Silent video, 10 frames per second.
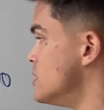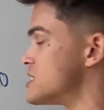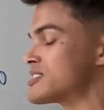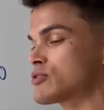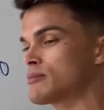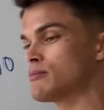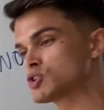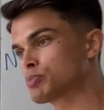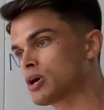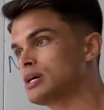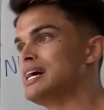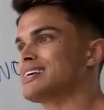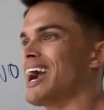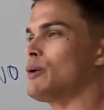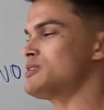is. That's for the most part.
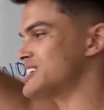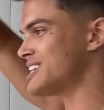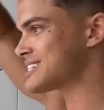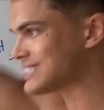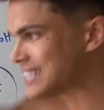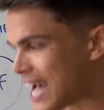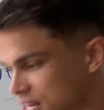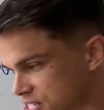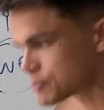Calories, I think, is last